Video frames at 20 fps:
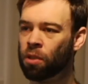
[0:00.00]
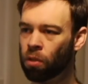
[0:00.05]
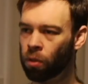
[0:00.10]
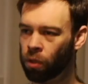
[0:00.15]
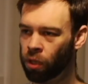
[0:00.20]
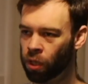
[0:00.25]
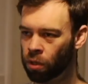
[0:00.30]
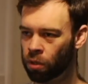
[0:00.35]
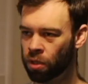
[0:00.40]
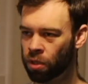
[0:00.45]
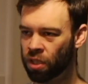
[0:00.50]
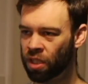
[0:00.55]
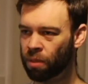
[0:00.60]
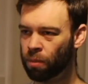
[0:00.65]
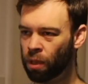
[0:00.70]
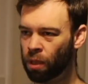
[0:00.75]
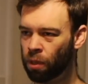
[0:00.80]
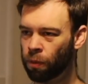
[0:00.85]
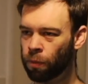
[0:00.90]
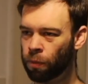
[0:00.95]
or you can also see my
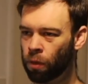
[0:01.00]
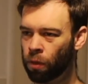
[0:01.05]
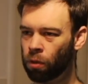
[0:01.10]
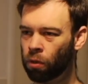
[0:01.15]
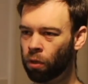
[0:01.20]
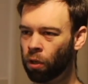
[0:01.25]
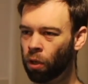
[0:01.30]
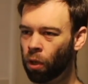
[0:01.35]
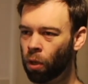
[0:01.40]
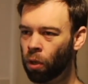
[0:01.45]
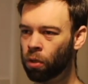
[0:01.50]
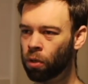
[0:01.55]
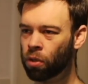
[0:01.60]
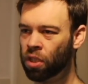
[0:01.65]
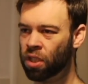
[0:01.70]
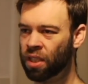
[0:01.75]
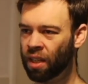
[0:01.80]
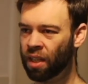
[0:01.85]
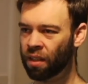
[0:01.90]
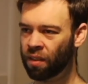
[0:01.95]
referral code
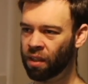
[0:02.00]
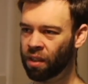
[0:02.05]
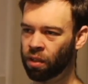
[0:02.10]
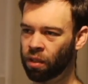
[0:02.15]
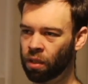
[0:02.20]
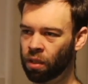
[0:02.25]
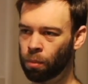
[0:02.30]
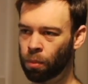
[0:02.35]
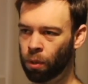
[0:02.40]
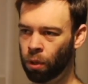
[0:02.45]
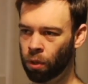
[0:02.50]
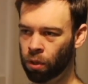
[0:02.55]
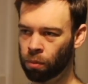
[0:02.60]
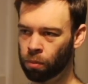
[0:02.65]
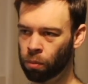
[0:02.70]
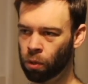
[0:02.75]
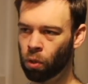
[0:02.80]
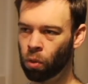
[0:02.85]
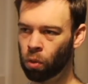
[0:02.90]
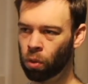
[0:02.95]
just down there in the bottom
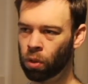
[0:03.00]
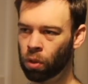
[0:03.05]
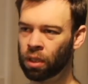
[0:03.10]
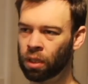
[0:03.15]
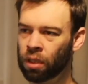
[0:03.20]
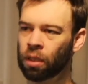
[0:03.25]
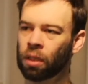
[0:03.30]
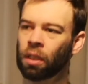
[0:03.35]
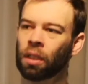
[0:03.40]
corner,